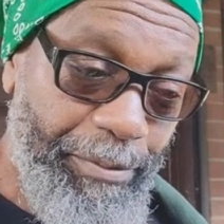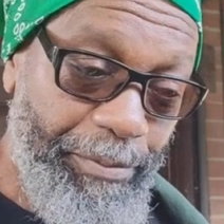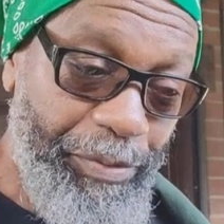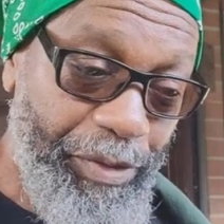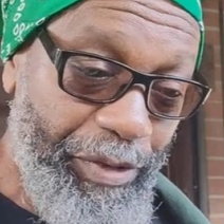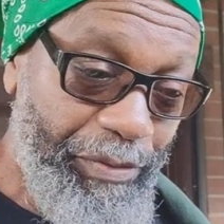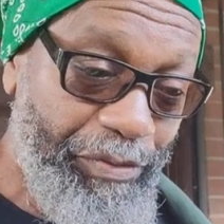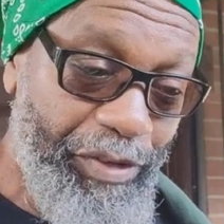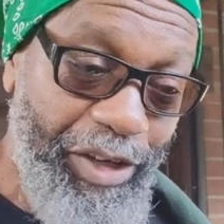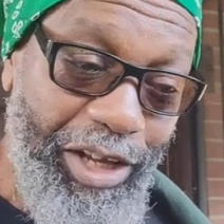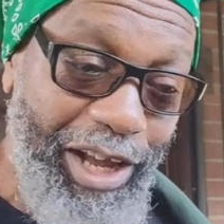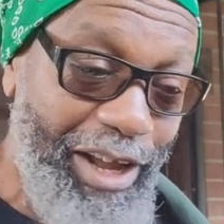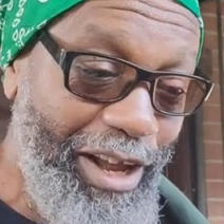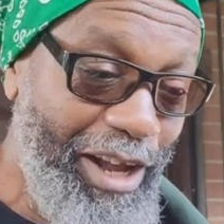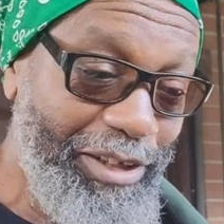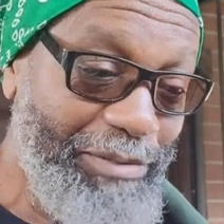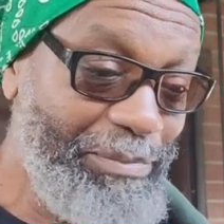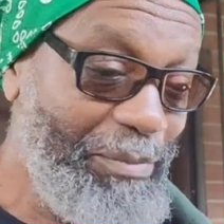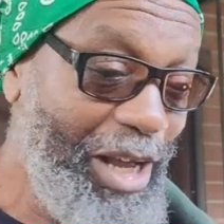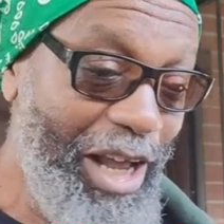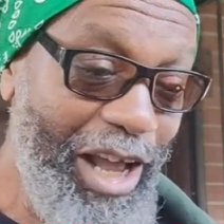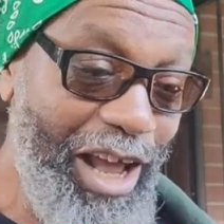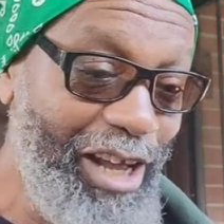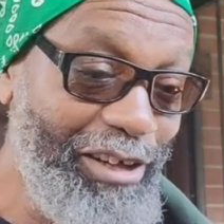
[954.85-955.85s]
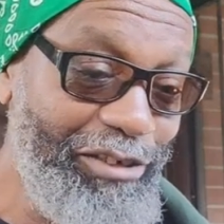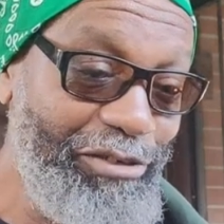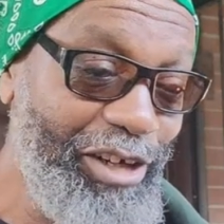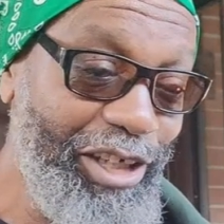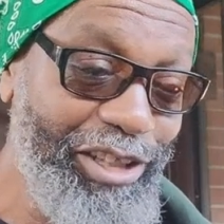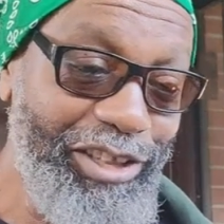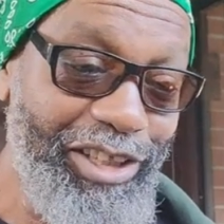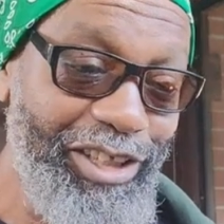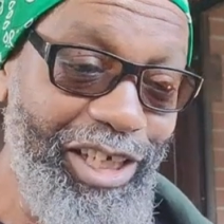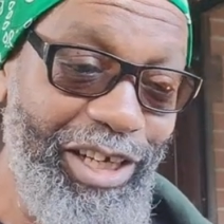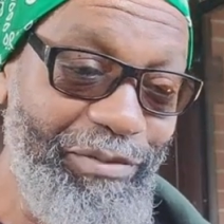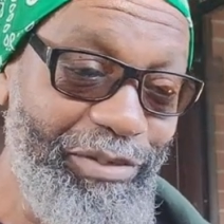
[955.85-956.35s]
The VA has my
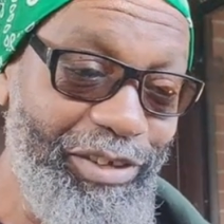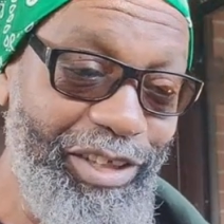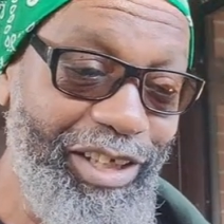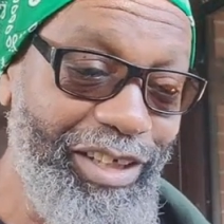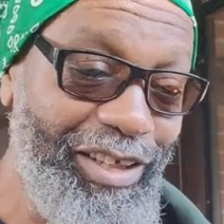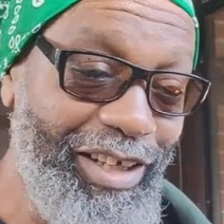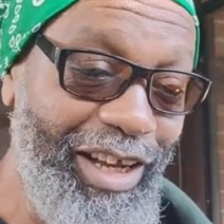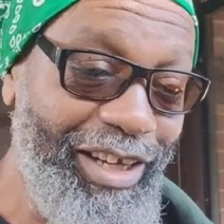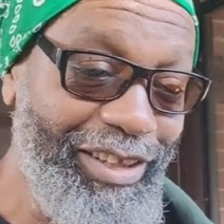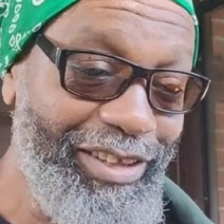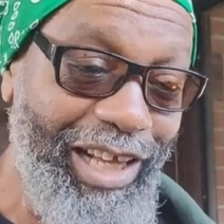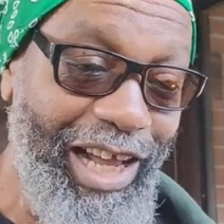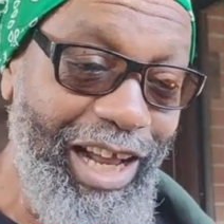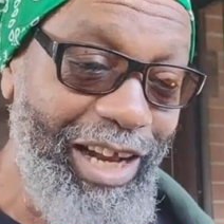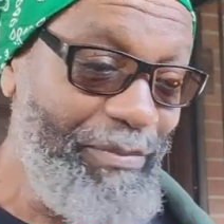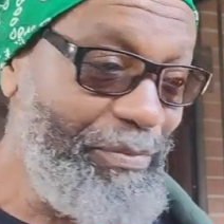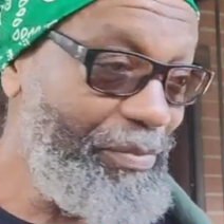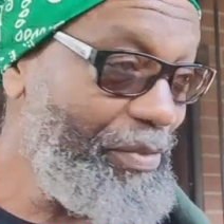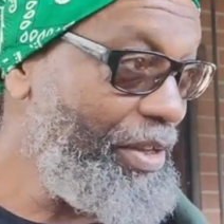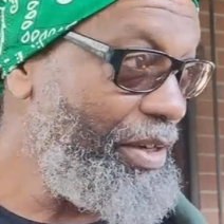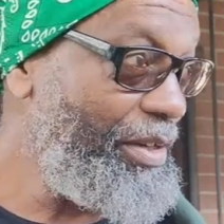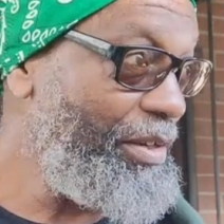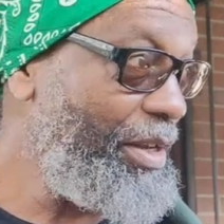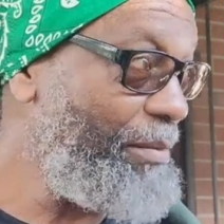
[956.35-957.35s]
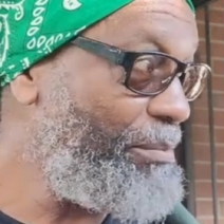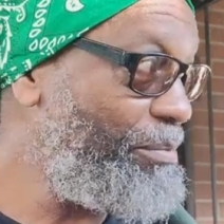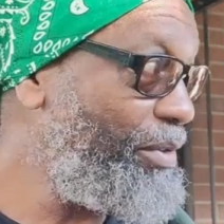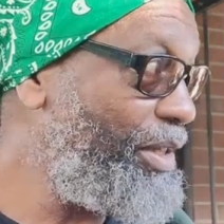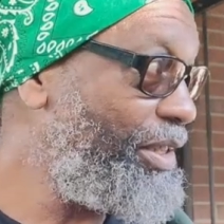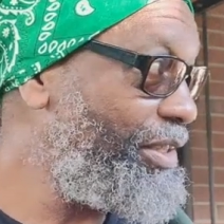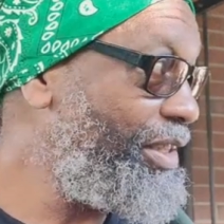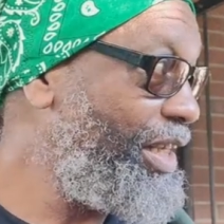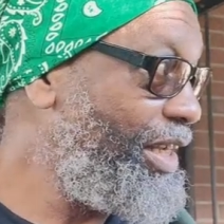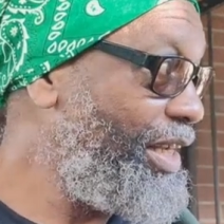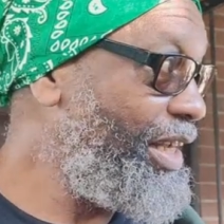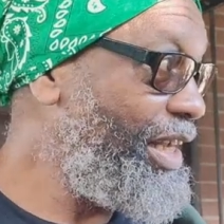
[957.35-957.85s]
address and everything like that. And, and
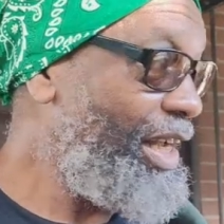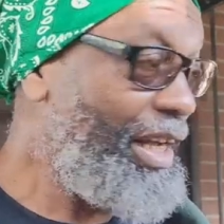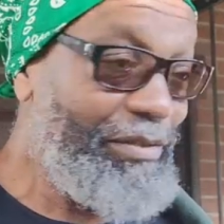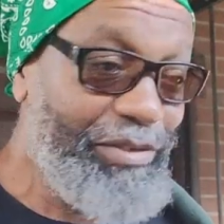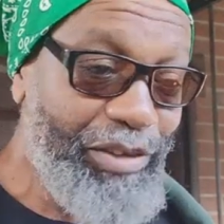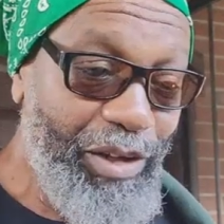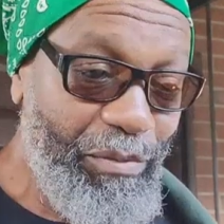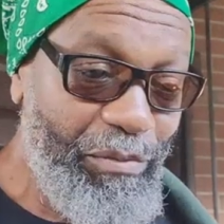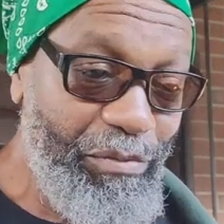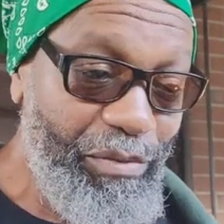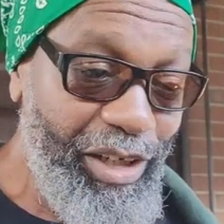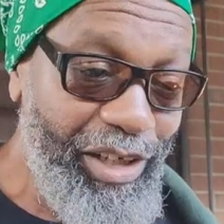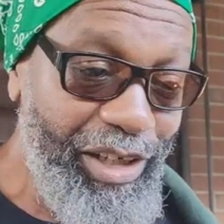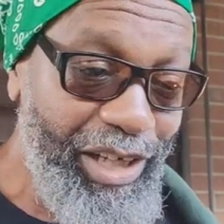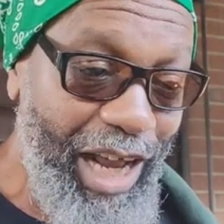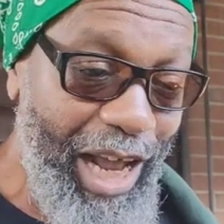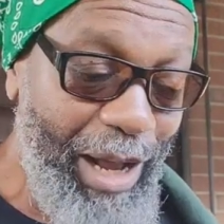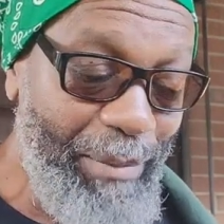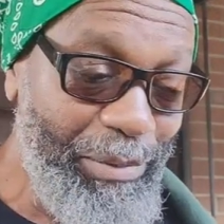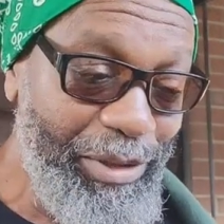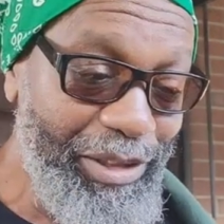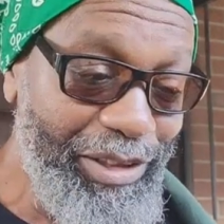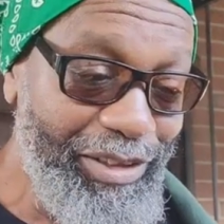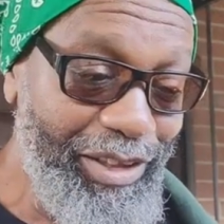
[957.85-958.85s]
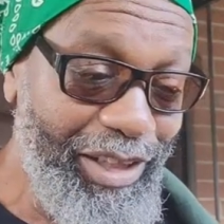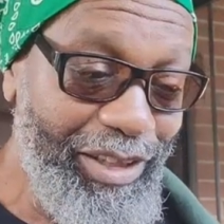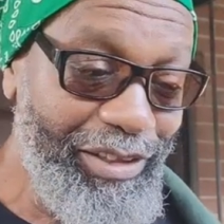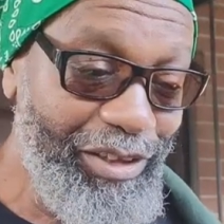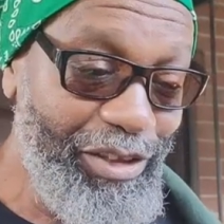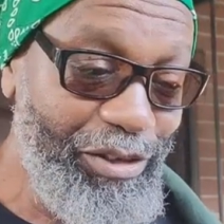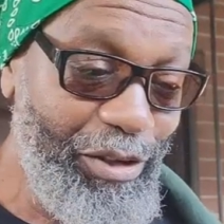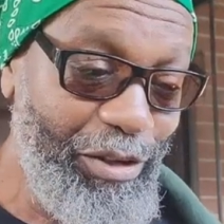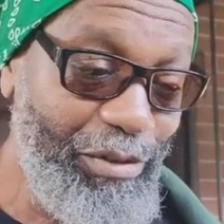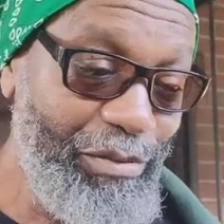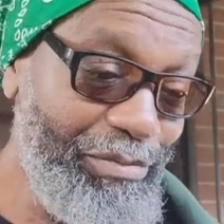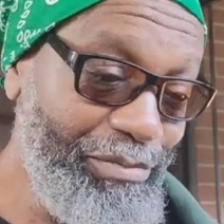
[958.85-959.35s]
plus, if something really happens, then
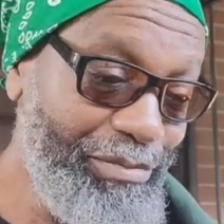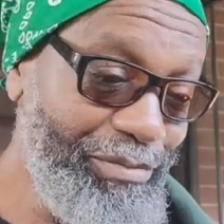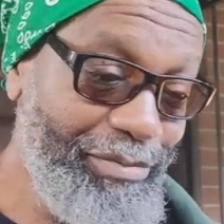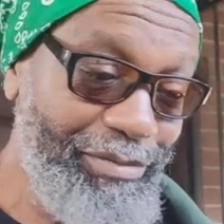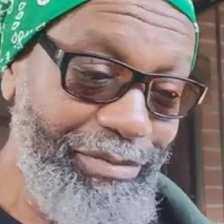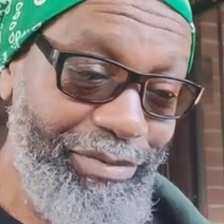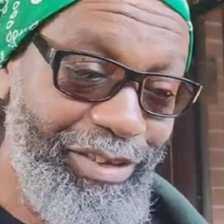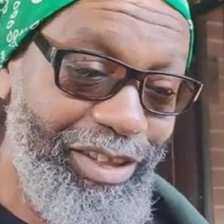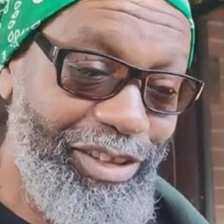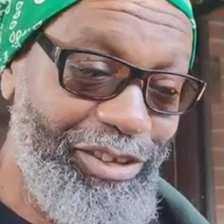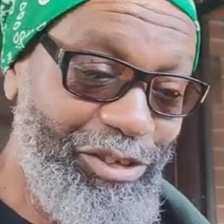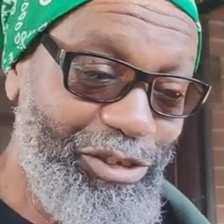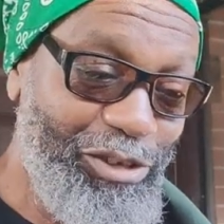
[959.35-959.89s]
you know they'll